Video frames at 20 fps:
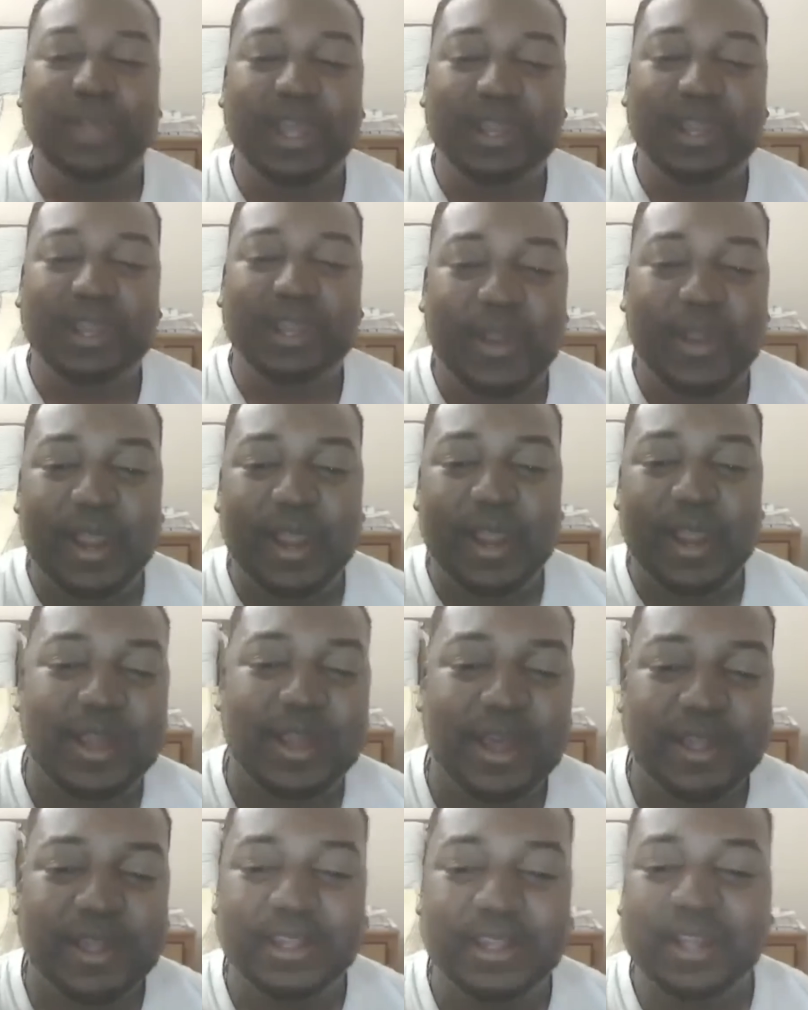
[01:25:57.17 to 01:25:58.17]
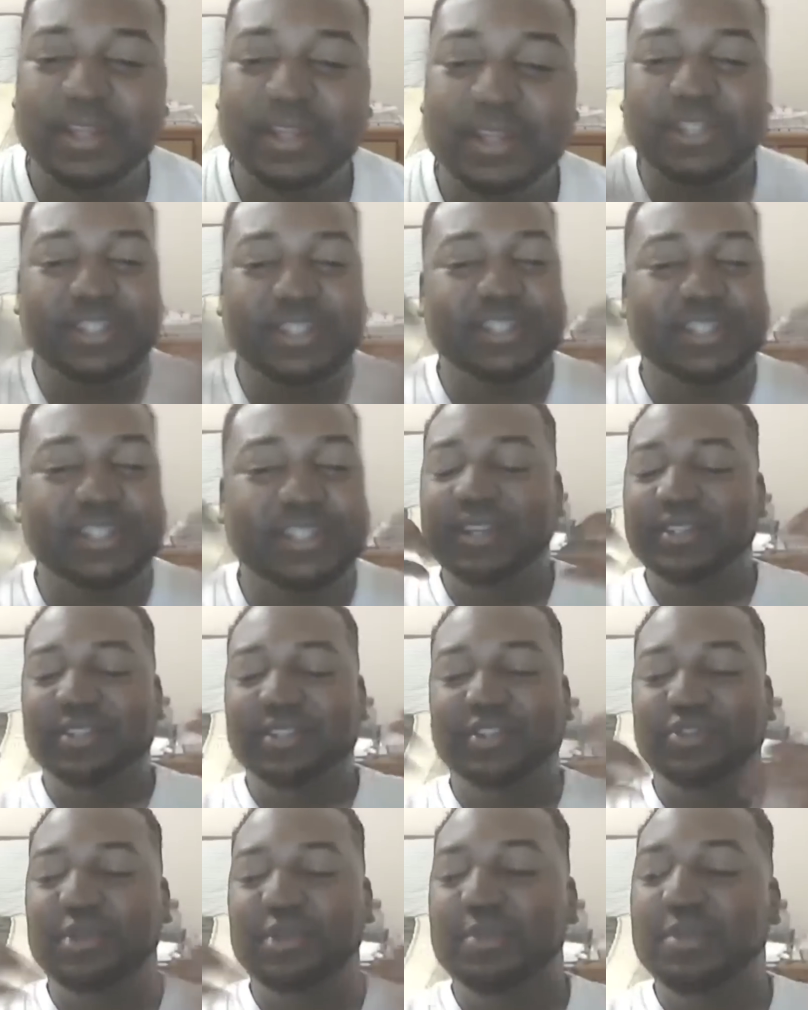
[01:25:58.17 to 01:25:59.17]
your hair cut done, they
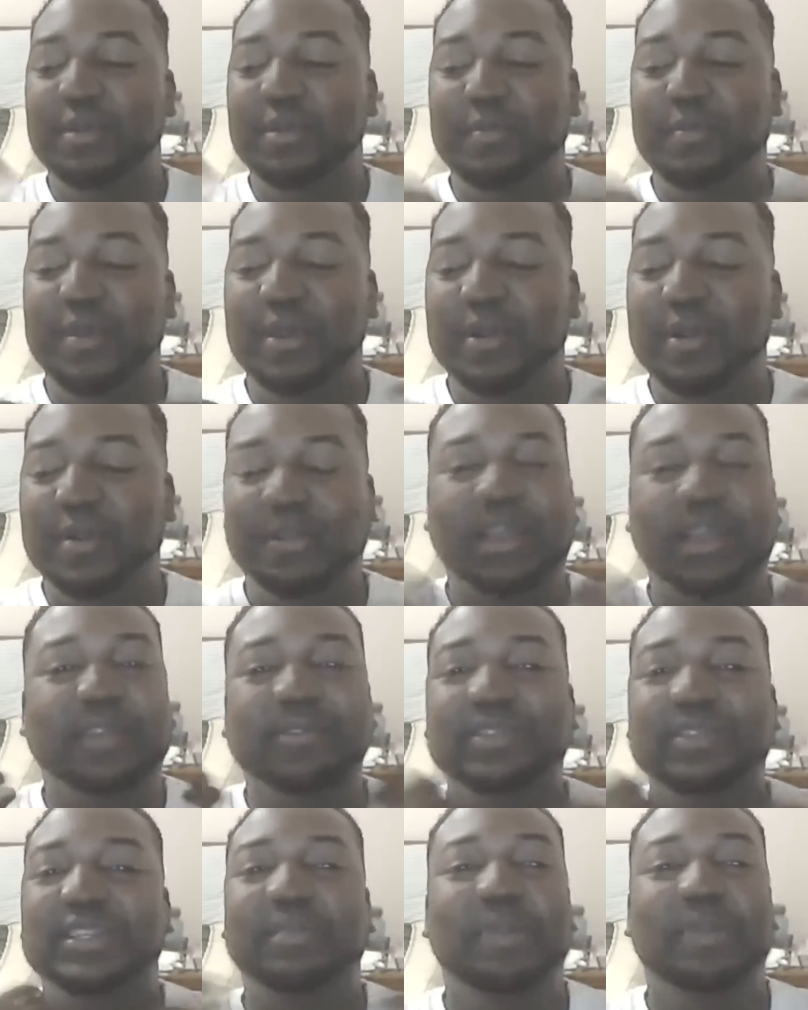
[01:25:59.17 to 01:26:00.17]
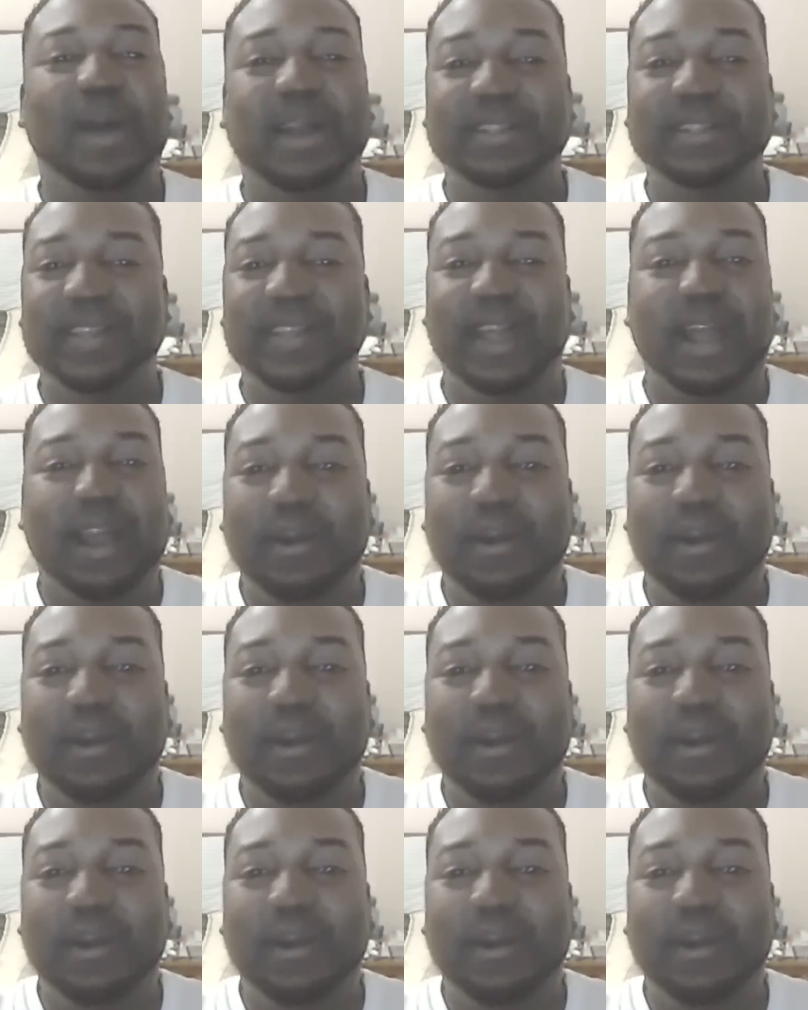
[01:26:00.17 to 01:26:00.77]
trim your beard up like you see mine. I go to a